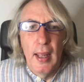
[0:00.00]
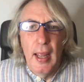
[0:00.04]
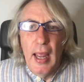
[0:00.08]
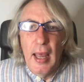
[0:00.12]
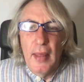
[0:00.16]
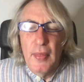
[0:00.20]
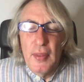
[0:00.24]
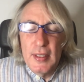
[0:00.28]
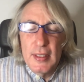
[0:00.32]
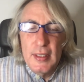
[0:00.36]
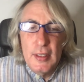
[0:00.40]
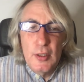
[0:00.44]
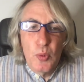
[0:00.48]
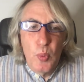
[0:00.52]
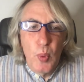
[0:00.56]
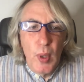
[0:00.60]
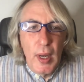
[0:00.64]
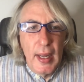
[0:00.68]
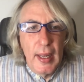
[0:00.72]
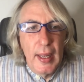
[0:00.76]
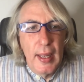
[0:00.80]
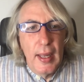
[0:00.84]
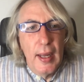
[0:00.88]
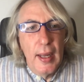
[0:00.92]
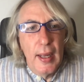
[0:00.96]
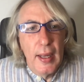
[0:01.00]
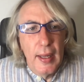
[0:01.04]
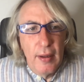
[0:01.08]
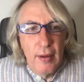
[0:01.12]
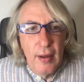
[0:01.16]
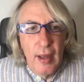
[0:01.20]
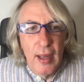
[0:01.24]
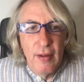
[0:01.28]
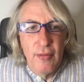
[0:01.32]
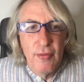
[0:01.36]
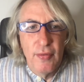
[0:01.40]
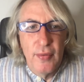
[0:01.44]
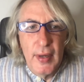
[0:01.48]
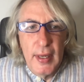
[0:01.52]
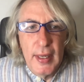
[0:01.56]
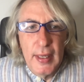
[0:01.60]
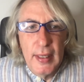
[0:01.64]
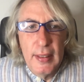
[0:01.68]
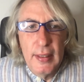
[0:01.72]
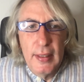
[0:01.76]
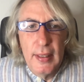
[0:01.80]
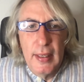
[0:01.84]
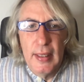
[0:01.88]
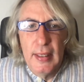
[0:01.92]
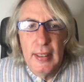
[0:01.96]
And this is why I, I
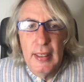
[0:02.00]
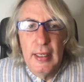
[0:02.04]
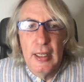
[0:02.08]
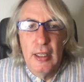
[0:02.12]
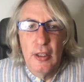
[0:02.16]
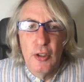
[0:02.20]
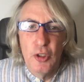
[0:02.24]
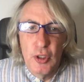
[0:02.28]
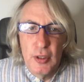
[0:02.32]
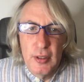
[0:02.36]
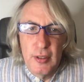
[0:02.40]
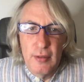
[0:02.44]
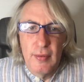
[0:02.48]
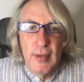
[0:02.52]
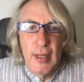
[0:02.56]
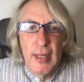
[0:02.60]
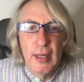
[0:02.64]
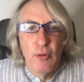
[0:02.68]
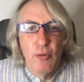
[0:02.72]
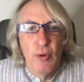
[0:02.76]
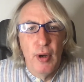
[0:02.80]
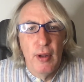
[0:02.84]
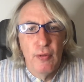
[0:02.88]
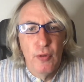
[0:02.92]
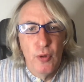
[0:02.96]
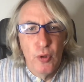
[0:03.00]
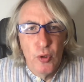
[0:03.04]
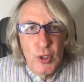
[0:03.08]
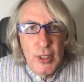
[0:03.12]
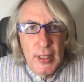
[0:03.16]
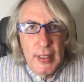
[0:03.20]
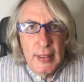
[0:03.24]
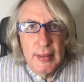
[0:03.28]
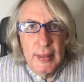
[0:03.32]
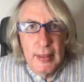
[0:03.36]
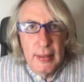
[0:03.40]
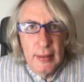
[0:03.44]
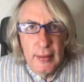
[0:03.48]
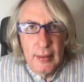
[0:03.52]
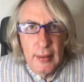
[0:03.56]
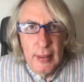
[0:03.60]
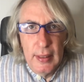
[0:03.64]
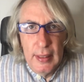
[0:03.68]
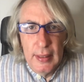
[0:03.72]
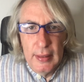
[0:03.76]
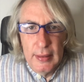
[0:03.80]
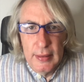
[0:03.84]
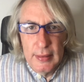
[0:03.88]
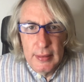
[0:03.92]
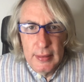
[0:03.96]
find an initiative like Refugees in,
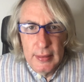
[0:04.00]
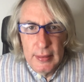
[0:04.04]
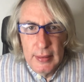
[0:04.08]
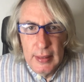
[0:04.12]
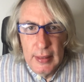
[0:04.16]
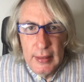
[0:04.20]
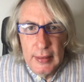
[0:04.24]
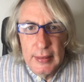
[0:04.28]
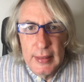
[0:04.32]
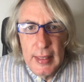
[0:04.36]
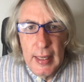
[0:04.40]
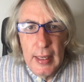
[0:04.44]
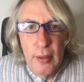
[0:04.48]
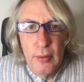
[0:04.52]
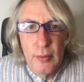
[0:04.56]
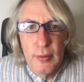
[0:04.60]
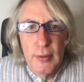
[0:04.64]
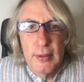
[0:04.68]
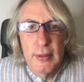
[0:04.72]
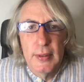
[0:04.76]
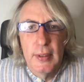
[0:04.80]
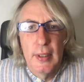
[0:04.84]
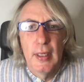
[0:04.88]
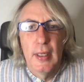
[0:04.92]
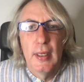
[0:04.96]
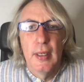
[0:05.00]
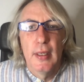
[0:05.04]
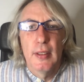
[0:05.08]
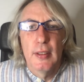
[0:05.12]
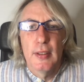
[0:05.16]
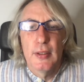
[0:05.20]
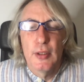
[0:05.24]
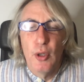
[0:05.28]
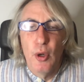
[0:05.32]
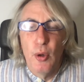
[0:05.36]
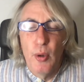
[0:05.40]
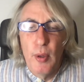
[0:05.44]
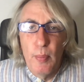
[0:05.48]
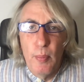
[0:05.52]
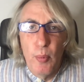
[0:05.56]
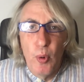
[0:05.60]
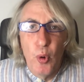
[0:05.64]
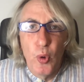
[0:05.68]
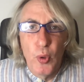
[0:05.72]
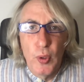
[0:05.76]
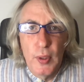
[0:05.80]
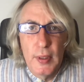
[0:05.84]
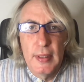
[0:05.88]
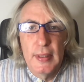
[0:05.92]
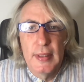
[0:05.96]
in, in Towns so
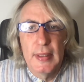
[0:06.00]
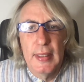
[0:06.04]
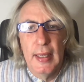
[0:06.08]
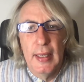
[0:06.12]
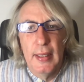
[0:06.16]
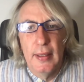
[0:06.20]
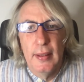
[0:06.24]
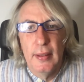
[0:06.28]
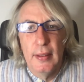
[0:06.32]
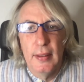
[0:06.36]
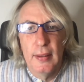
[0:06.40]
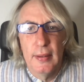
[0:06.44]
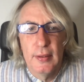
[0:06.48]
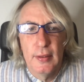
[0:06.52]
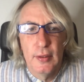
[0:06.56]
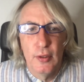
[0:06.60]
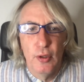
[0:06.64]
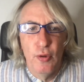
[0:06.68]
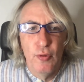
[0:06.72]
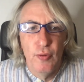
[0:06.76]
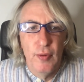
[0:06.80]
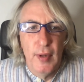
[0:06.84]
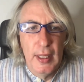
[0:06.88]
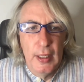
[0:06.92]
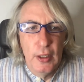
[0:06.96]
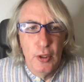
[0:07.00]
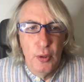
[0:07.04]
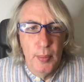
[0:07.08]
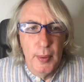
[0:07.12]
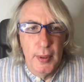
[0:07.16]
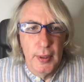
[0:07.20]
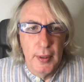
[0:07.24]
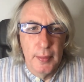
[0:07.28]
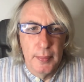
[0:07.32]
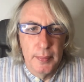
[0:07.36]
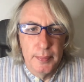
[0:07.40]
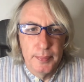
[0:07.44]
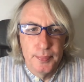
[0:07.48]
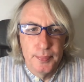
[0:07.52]
important and so valuable.